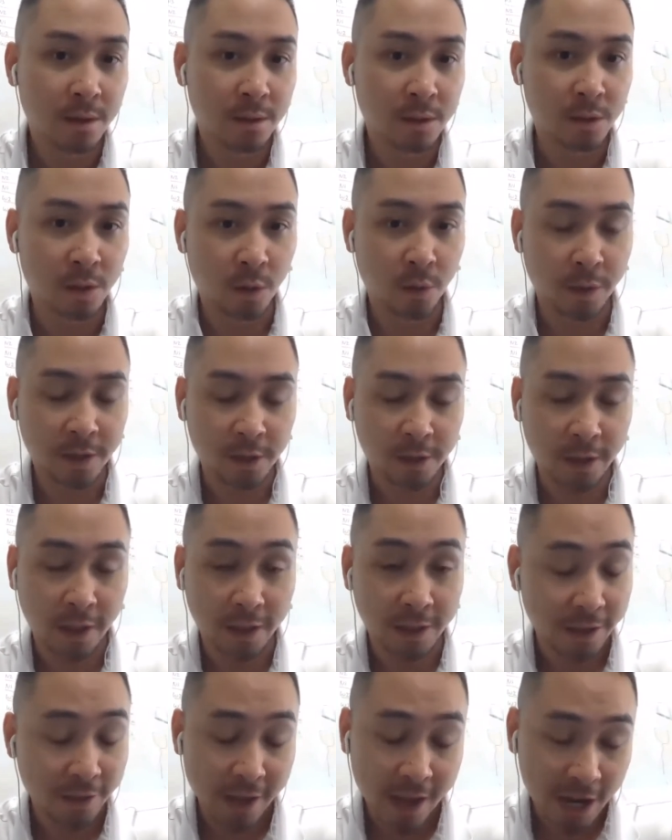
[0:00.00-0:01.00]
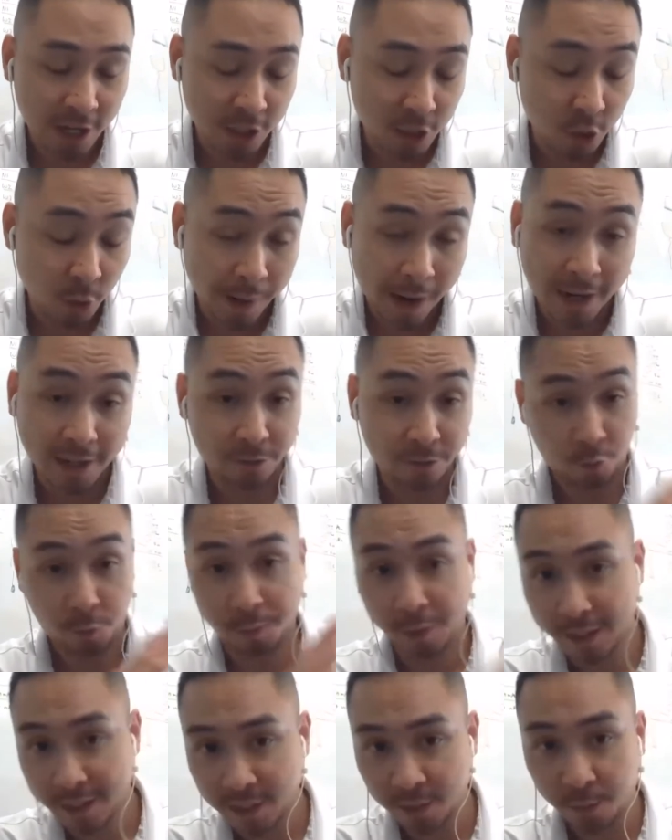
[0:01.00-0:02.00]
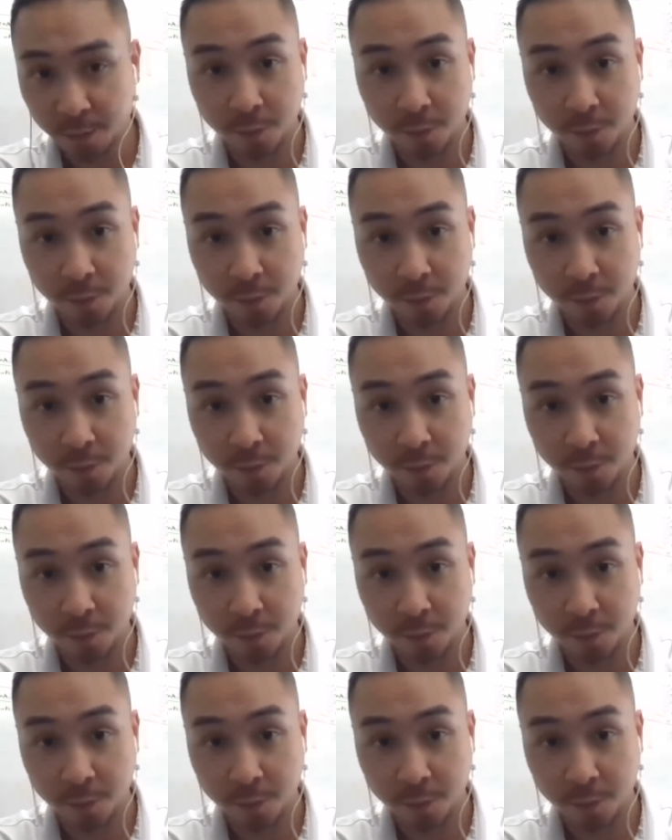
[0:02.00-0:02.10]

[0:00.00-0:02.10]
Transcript: So they actually told me I had to replace